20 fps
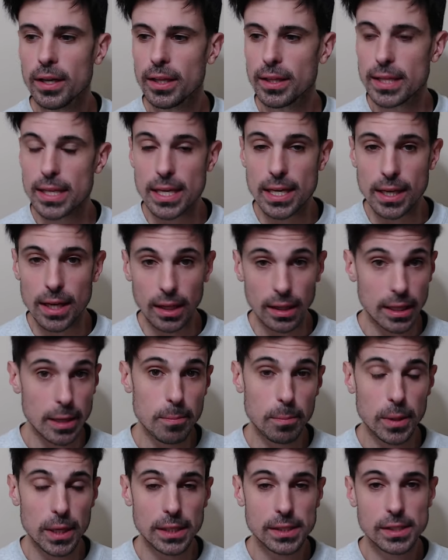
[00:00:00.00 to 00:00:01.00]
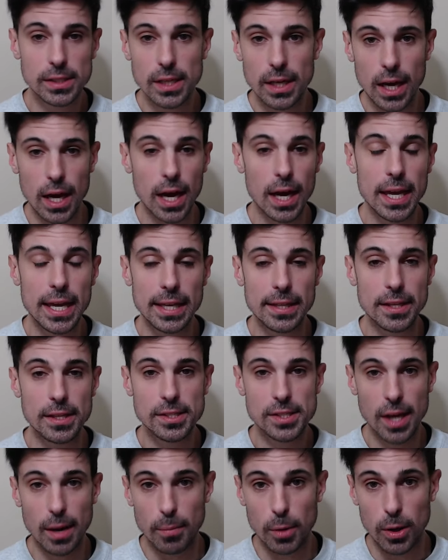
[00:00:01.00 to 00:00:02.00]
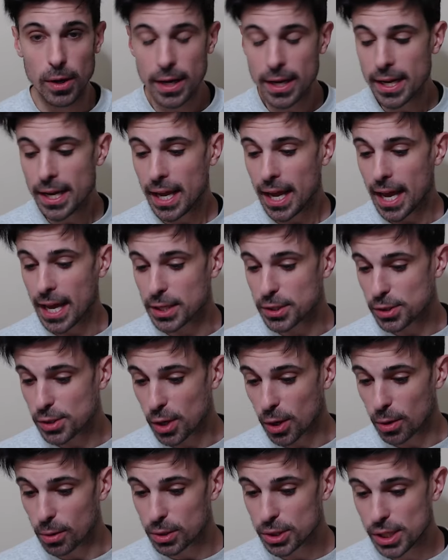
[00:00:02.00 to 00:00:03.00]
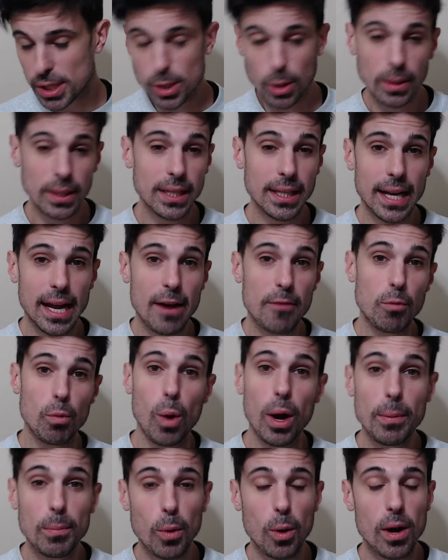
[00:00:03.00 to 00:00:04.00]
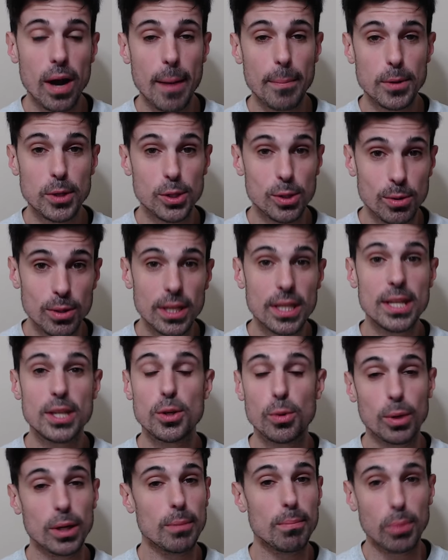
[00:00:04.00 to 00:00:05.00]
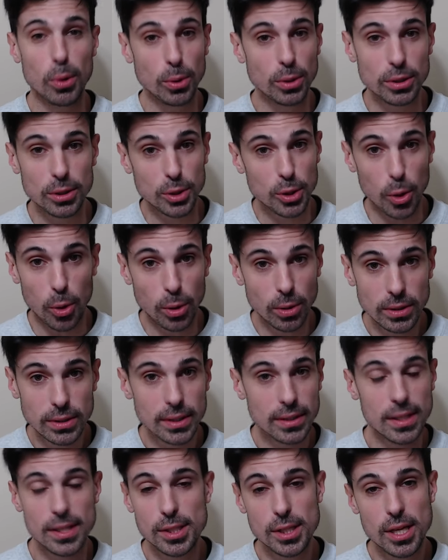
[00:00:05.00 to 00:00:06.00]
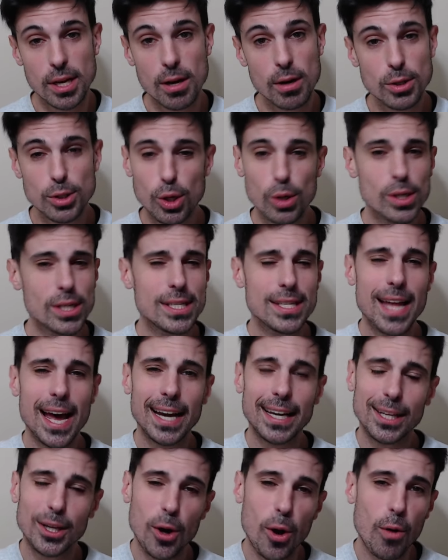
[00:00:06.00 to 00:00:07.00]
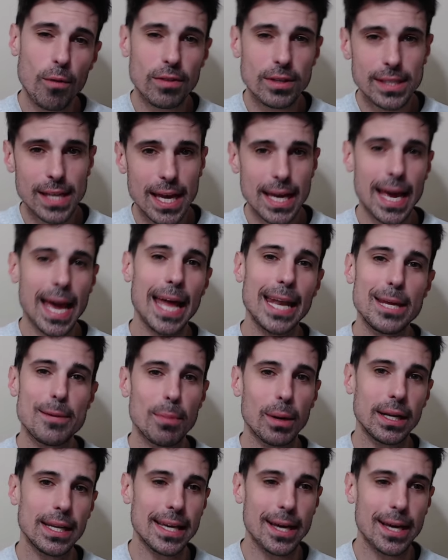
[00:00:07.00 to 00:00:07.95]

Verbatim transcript: the Olympics uh, in the summer. And so she's only going to have one more opportunity to win a Boulder Gold this year. So she's not going to overtake anybody